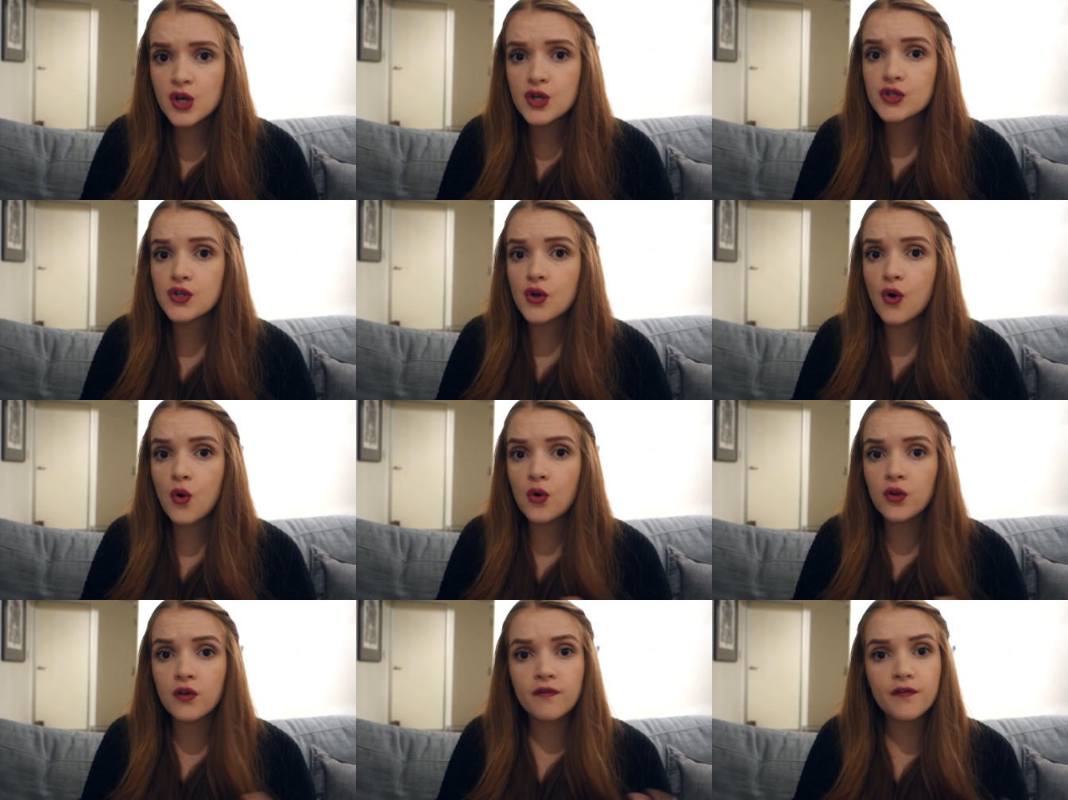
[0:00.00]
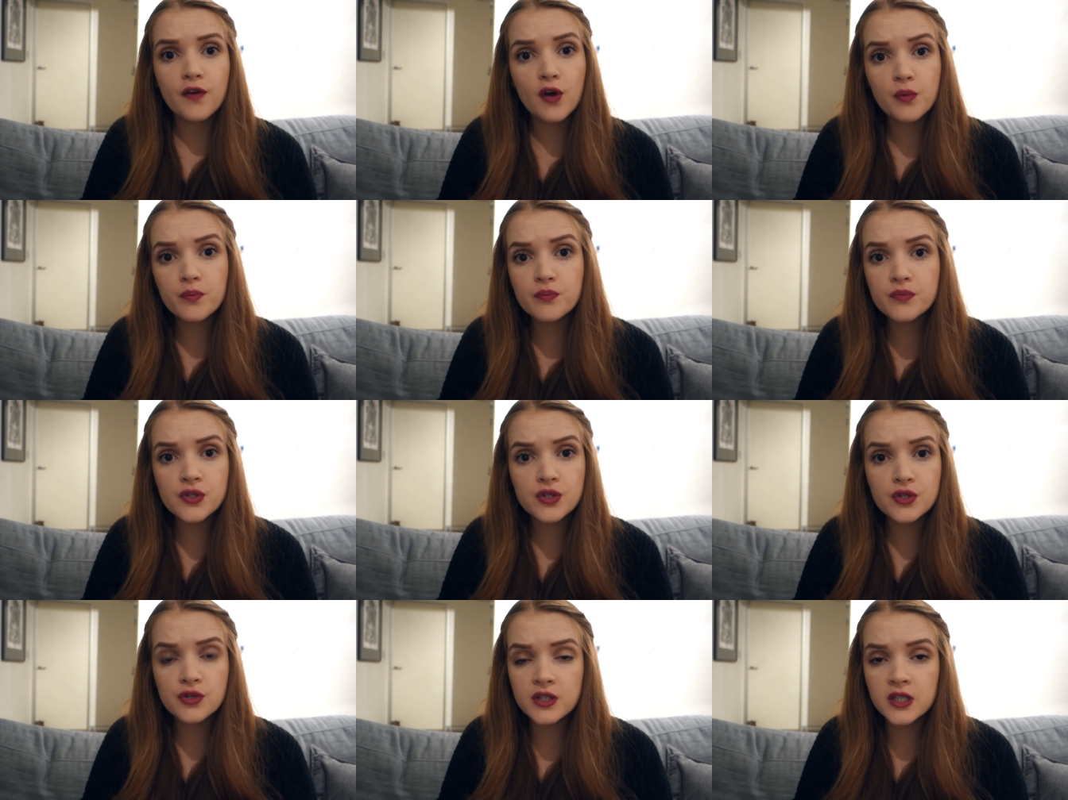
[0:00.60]
so all the
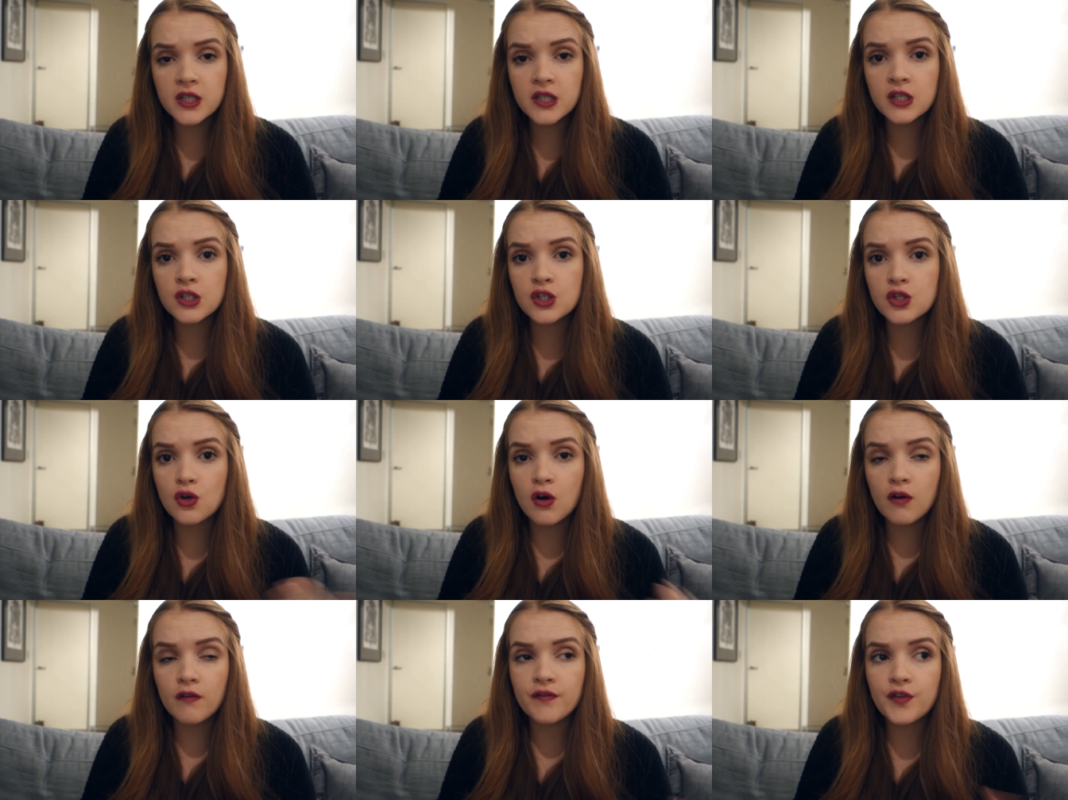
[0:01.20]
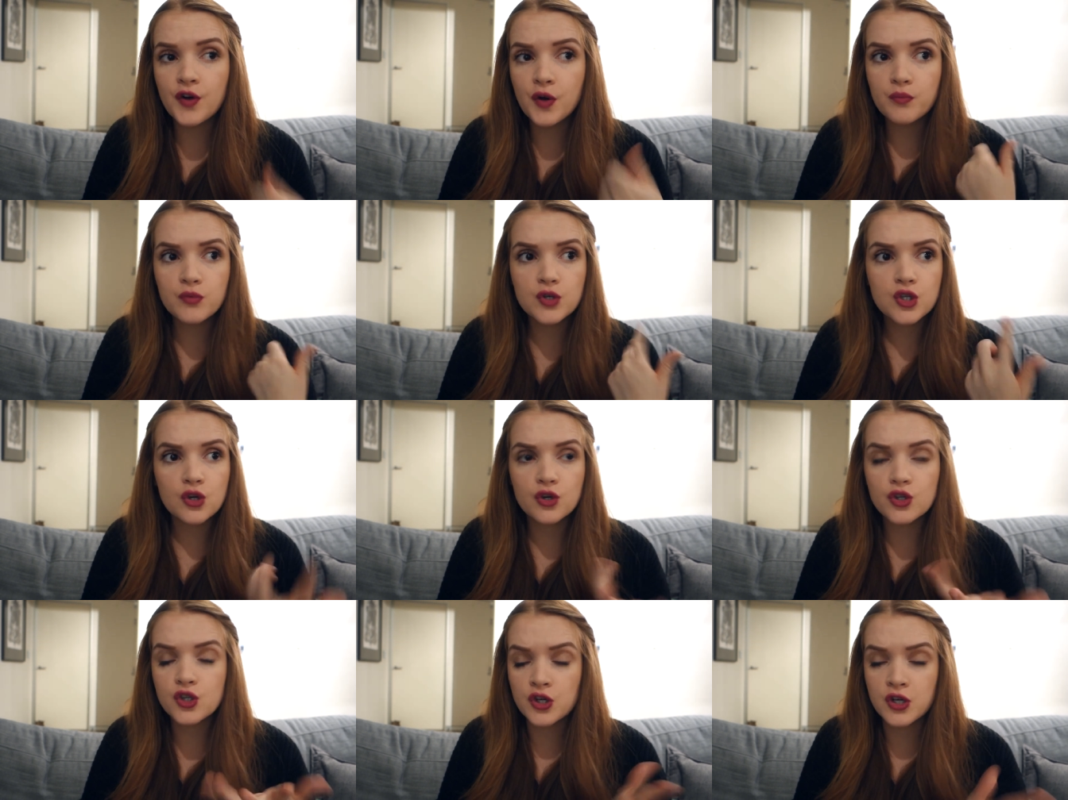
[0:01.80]
films you did, short films,
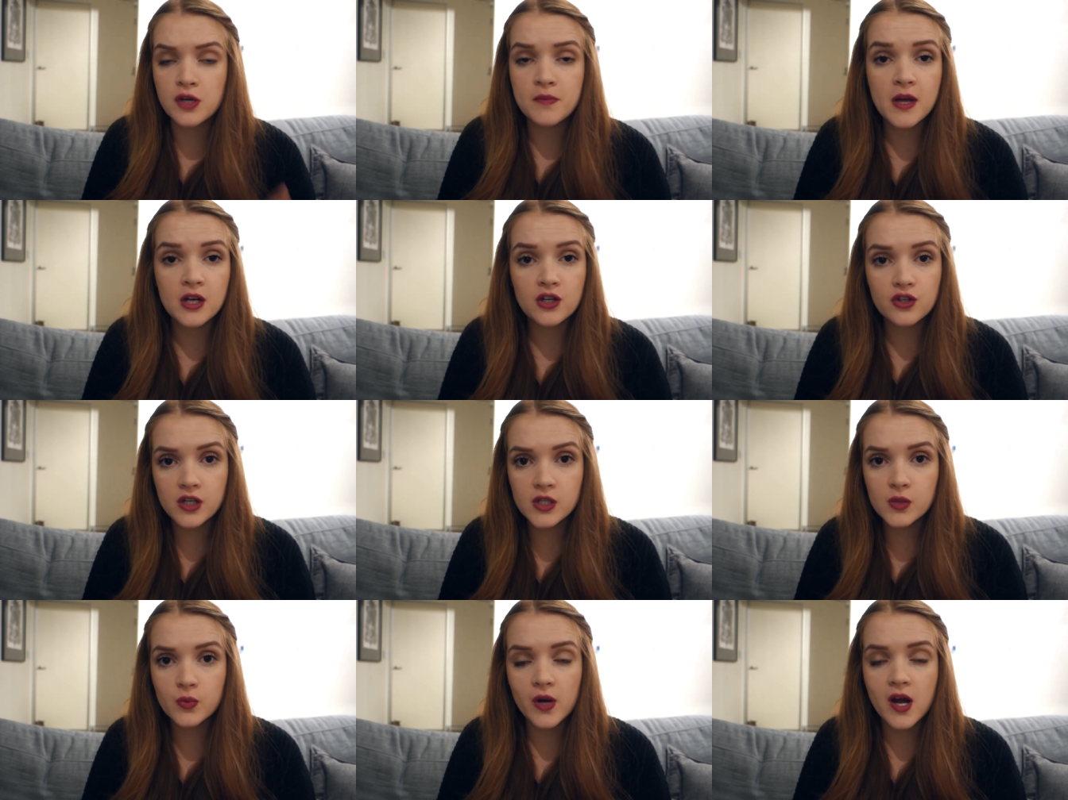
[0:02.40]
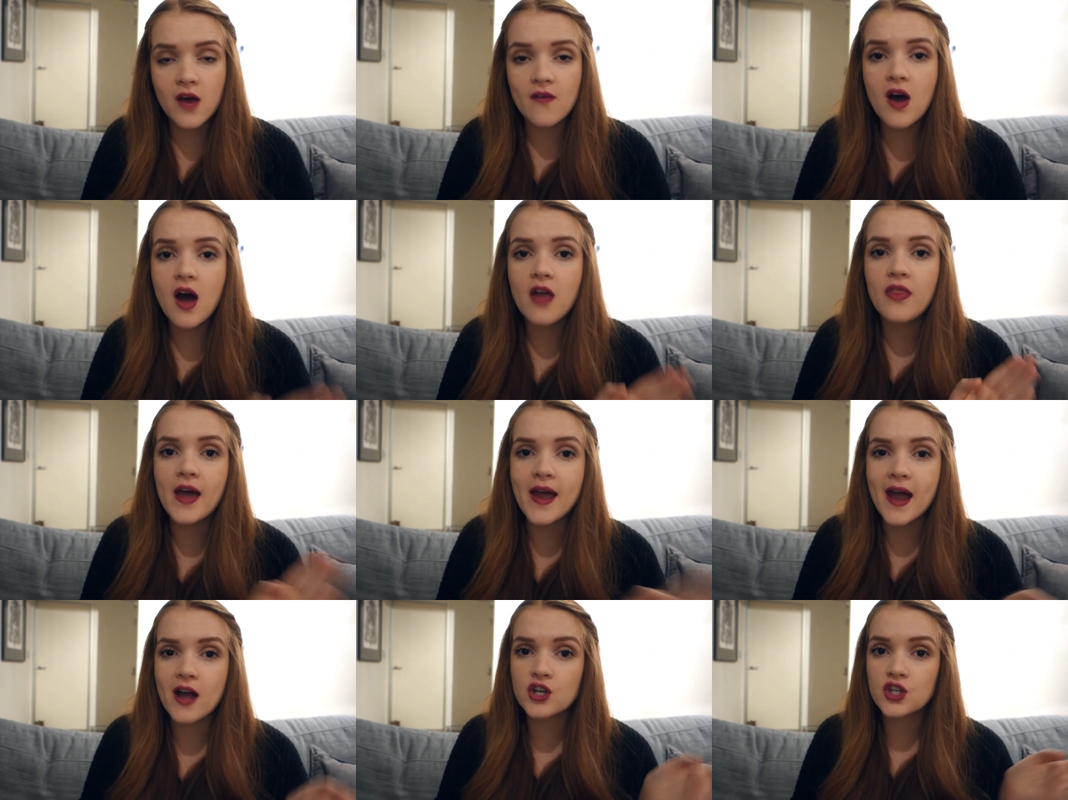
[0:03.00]
short documentaries, whatever,
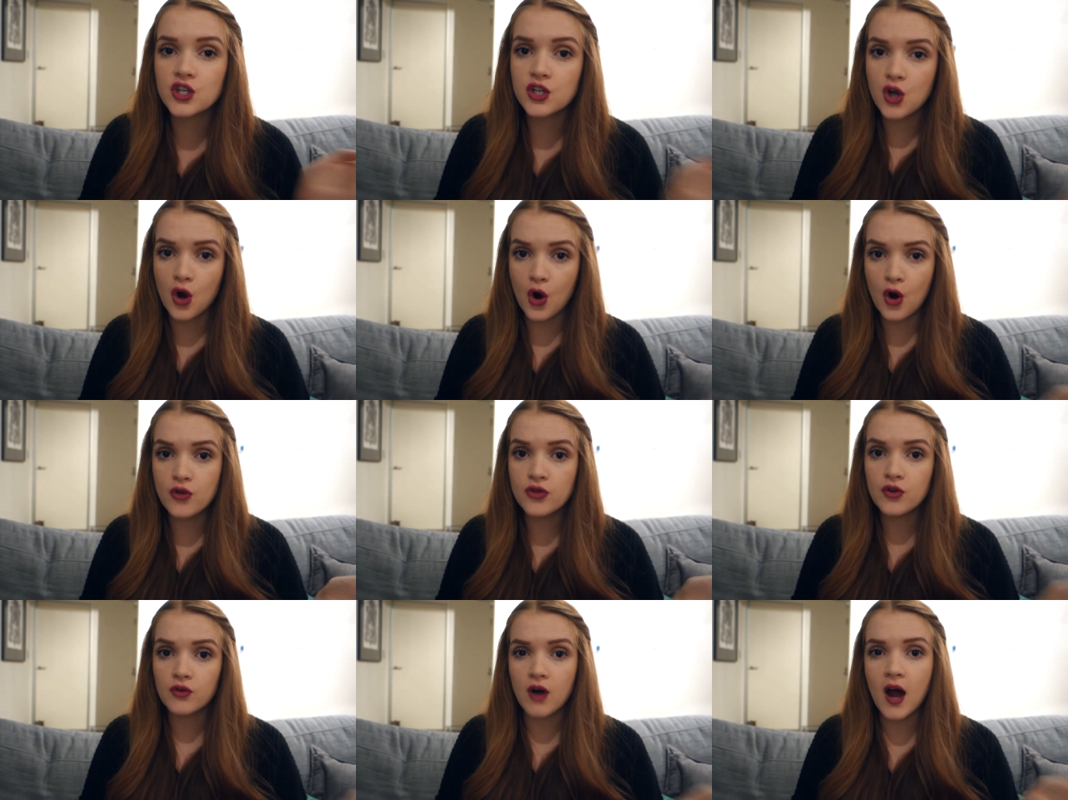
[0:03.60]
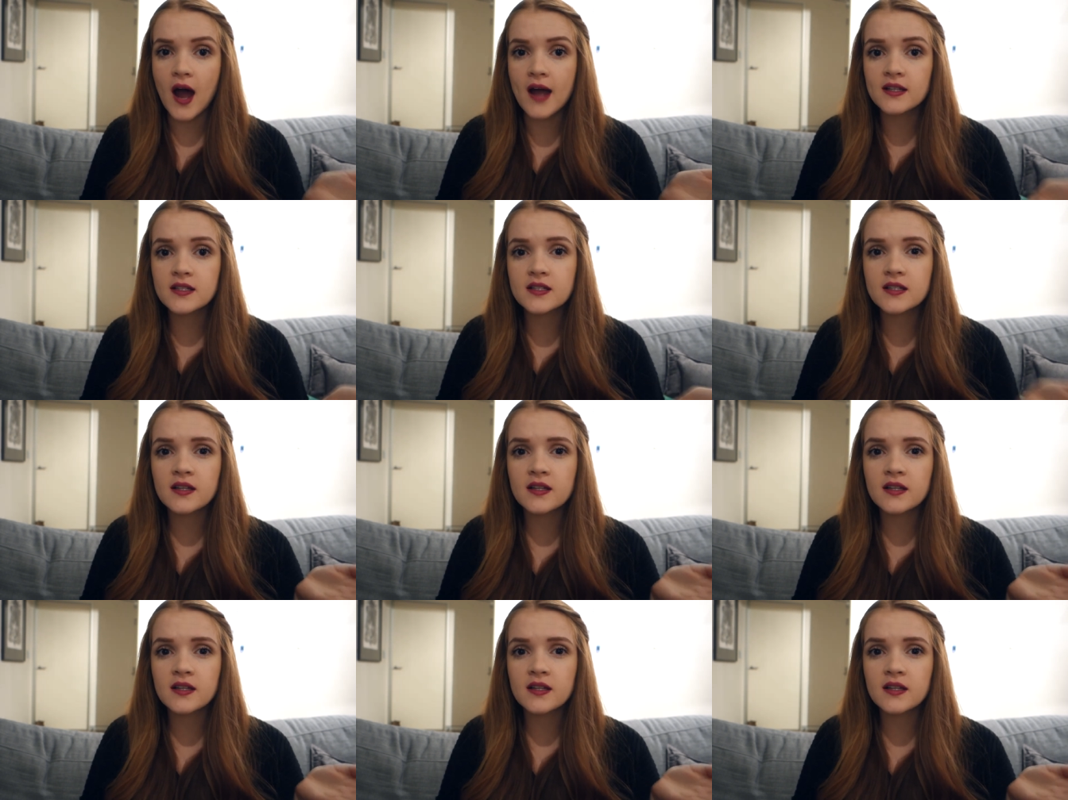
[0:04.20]
they actually own the rights